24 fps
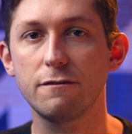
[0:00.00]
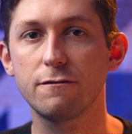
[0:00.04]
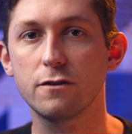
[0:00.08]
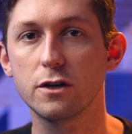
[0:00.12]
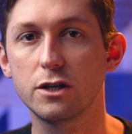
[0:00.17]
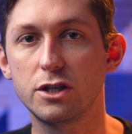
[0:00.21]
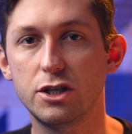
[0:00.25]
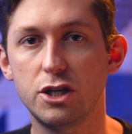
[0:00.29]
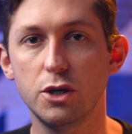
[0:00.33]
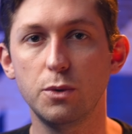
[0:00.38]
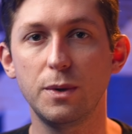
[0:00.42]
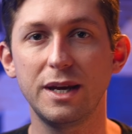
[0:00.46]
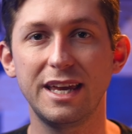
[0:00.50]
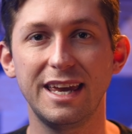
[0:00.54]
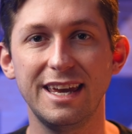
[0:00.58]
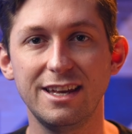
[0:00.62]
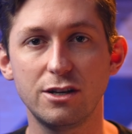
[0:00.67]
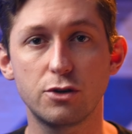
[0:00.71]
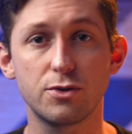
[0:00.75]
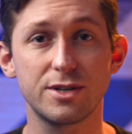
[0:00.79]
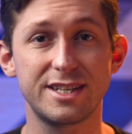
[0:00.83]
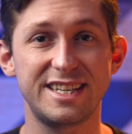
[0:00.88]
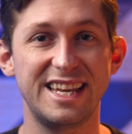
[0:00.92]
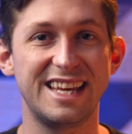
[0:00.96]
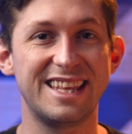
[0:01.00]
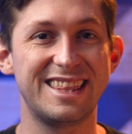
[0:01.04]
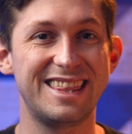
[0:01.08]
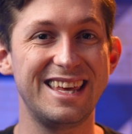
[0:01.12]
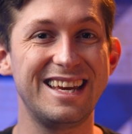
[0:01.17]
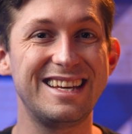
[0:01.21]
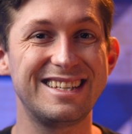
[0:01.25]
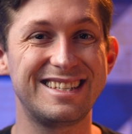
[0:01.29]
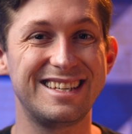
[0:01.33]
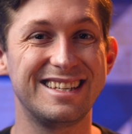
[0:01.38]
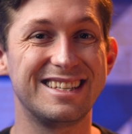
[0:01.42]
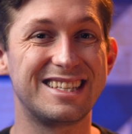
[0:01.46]
for doing interesting
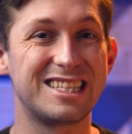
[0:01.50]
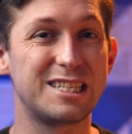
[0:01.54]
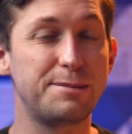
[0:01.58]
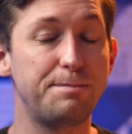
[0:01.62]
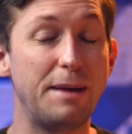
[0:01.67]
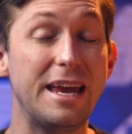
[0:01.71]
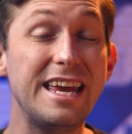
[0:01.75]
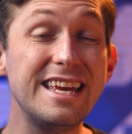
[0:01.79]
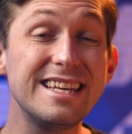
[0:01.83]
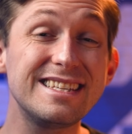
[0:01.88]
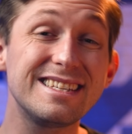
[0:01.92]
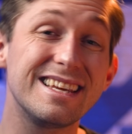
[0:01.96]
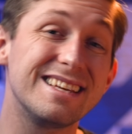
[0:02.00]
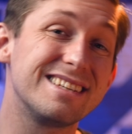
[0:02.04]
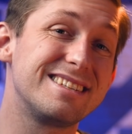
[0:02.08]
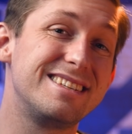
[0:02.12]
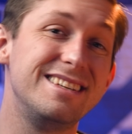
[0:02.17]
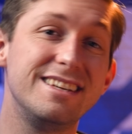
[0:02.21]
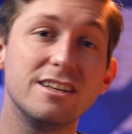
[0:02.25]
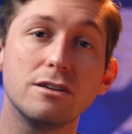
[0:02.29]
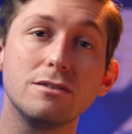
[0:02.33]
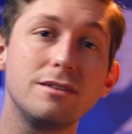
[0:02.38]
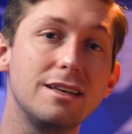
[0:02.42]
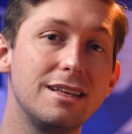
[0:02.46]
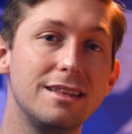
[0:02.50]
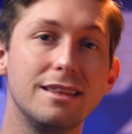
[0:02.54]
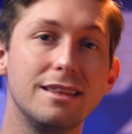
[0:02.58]
things in space is nearly